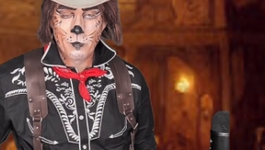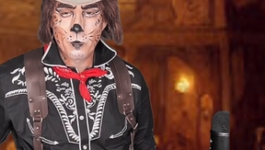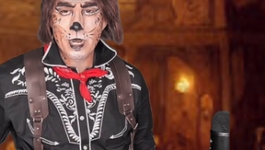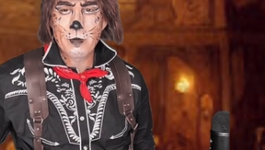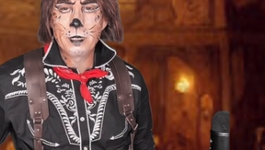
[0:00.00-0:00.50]

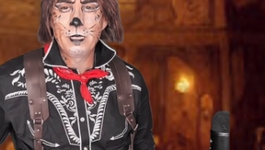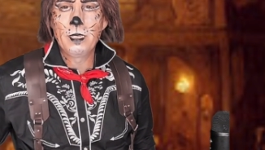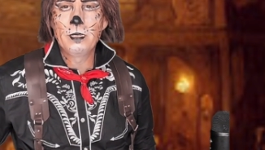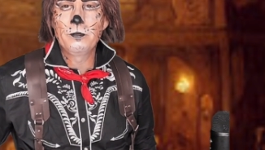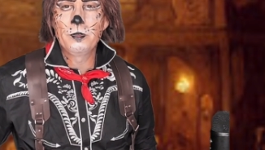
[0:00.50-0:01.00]
what I would
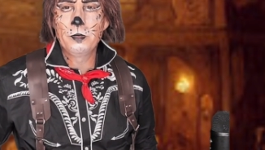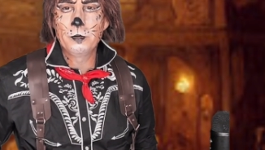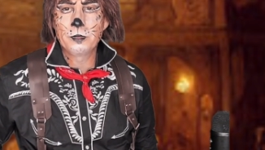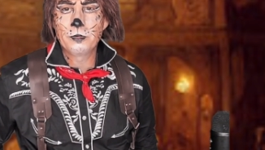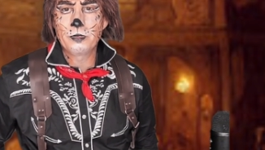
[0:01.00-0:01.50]
love to
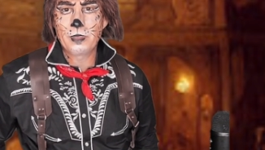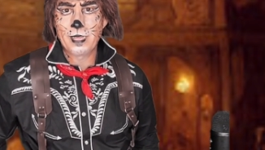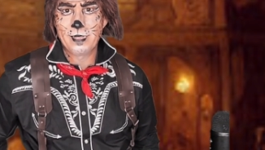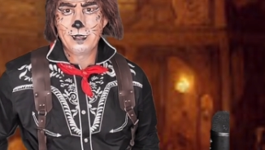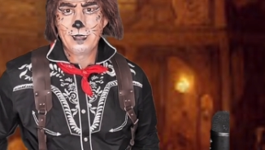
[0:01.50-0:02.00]
do
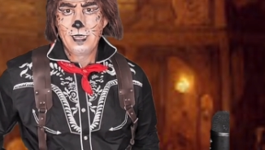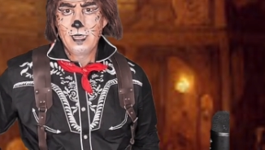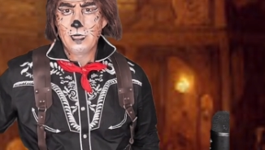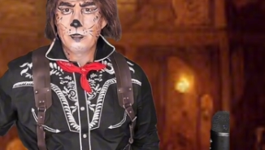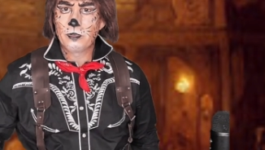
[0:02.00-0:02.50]
instead
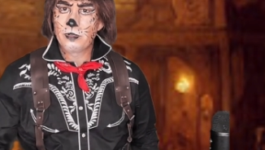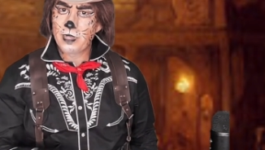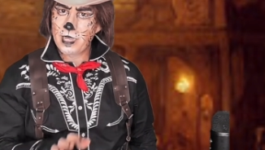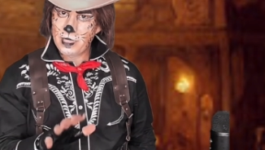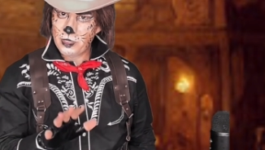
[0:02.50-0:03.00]
is to
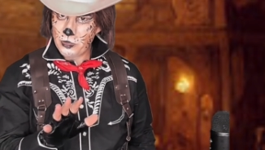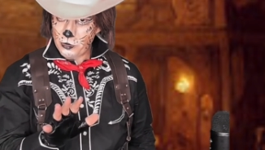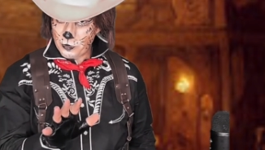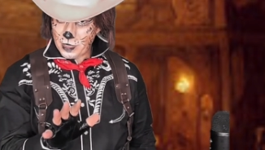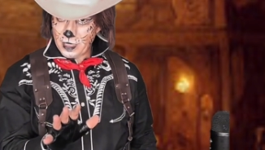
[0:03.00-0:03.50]
take
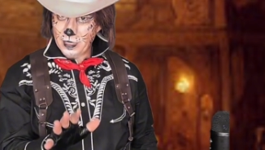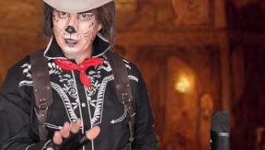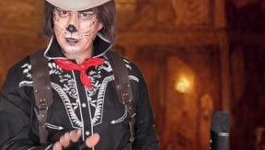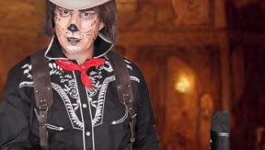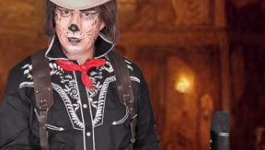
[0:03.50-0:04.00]
you
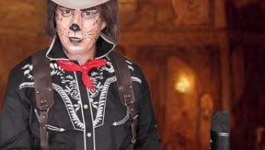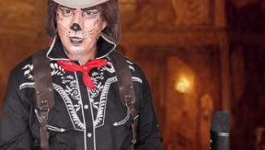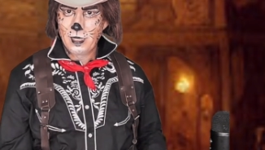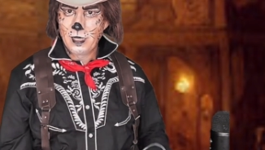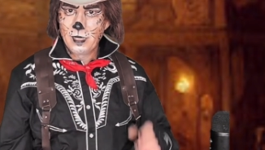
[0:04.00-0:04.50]
in
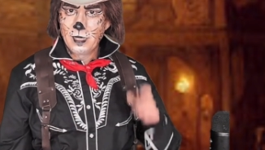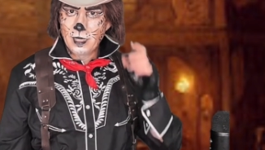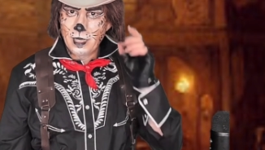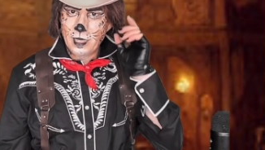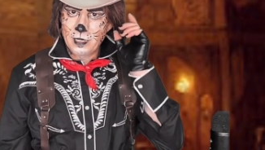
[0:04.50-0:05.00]

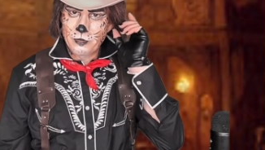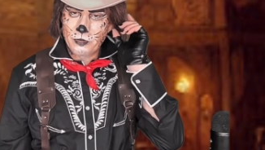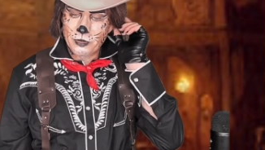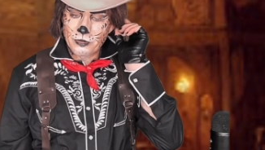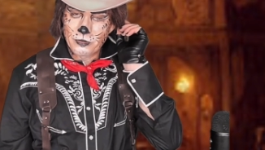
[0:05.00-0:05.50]
and
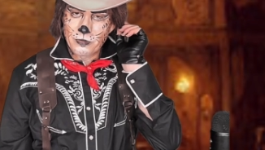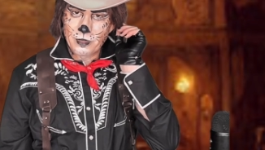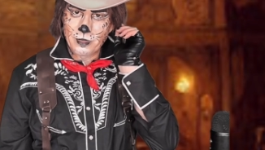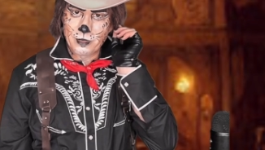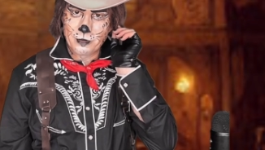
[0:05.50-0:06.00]
just
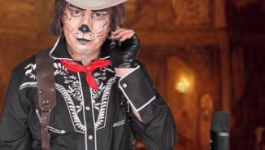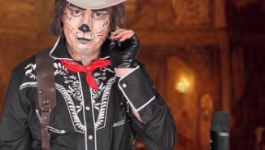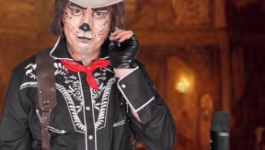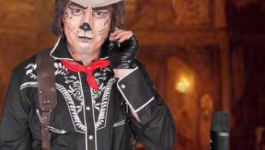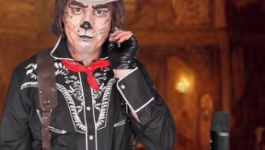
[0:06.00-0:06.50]

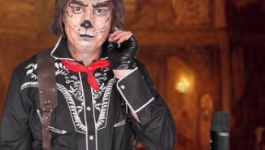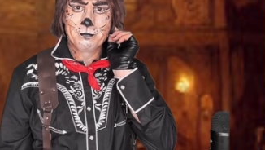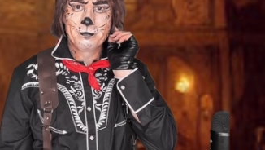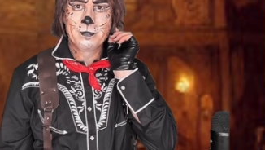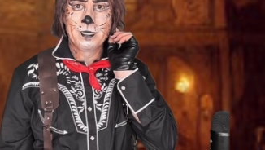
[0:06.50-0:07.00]
um,
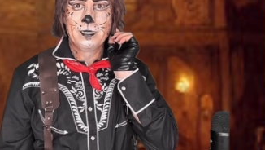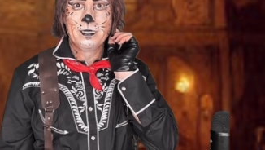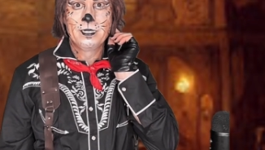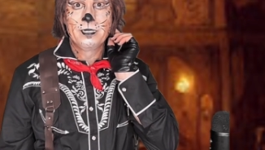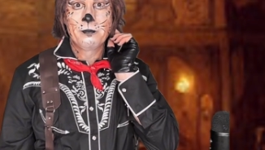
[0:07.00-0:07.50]

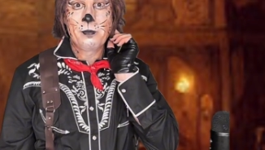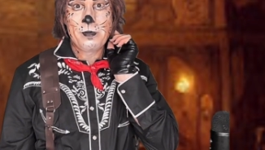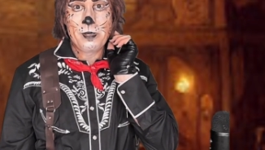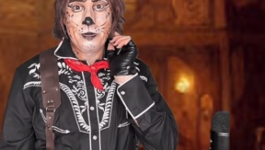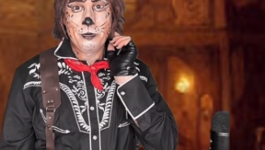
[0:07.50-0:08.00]

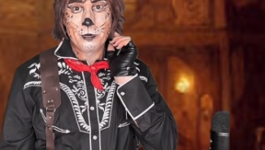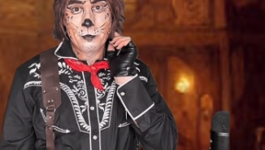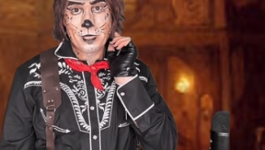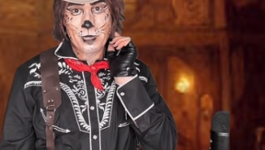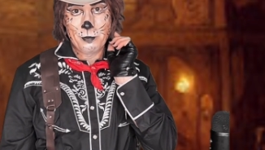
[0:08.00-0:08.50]
maybe do
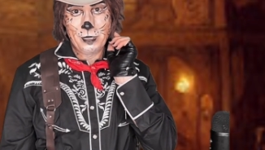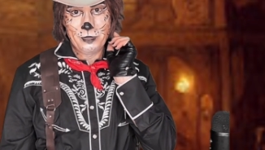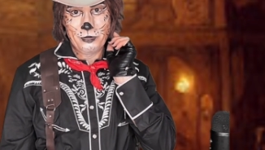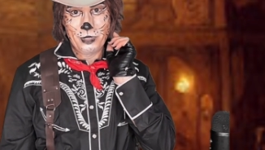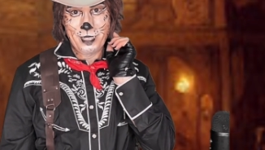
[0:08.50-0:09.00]
it without
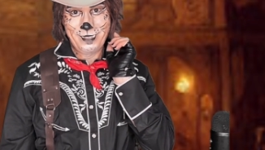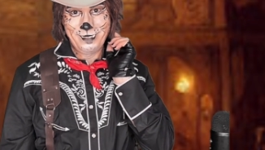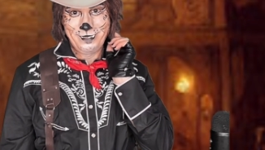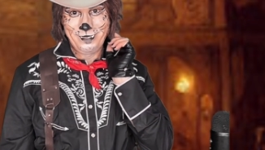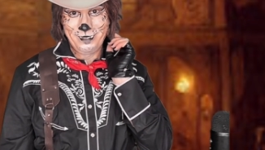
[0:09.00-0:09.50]

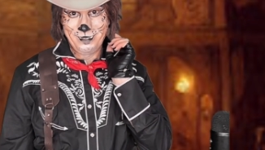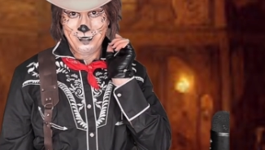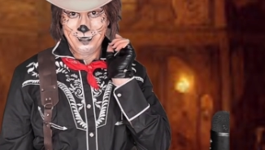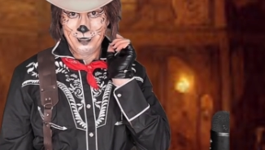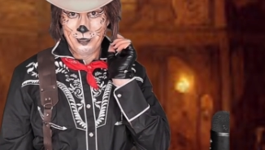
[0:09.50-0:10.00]
bloodshed.
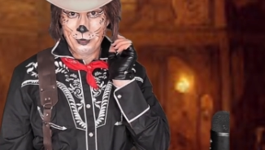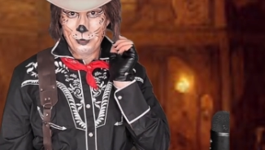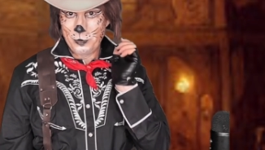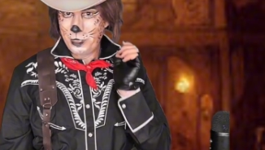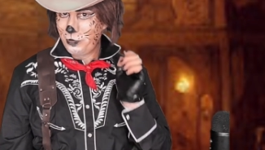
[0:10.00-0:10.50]

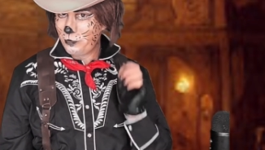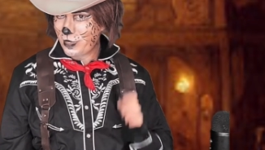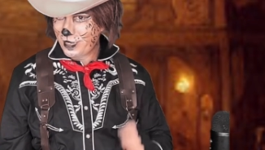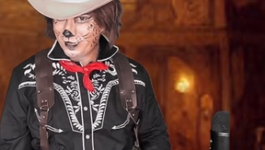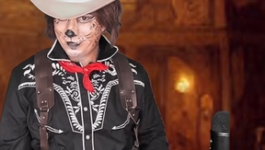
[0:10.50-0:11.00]
Could we do
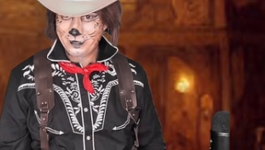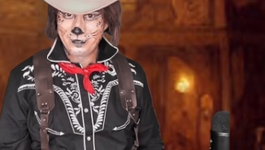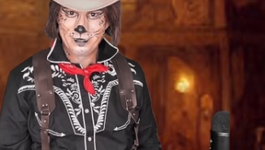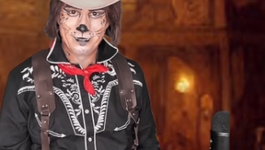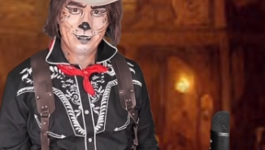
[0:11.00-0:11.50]
that?
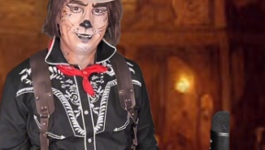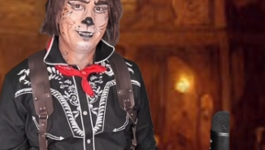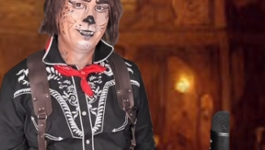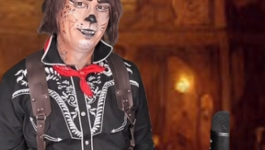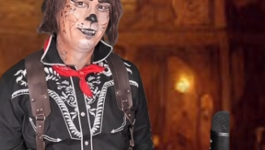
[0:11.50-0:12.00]

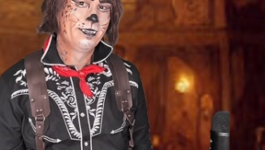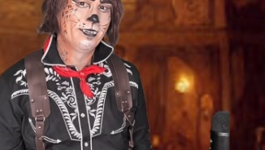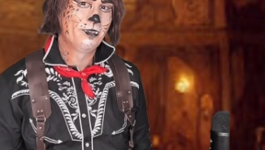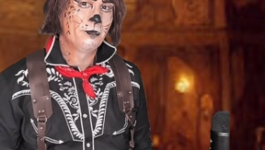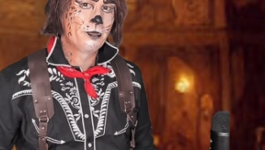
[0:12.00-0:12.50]

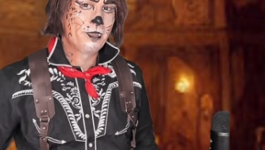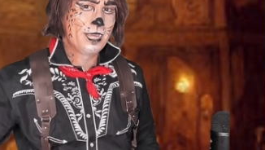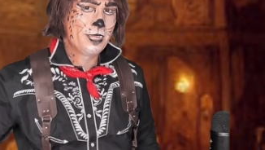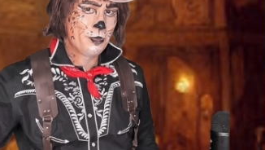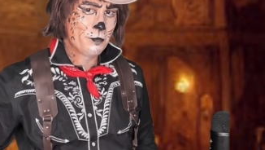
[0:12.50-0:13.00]
Oh,
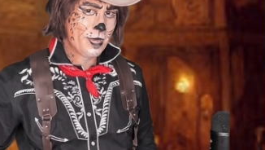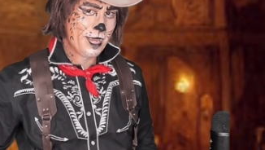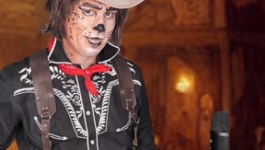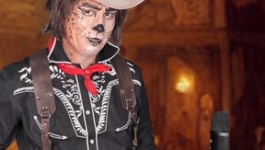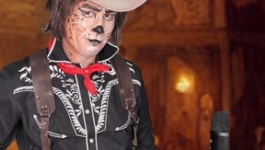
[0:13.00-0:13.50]
thank you,
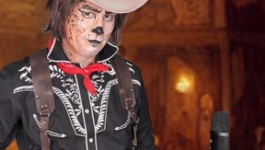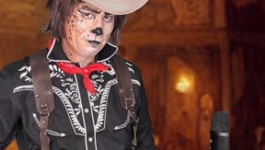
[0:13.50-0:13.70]
man.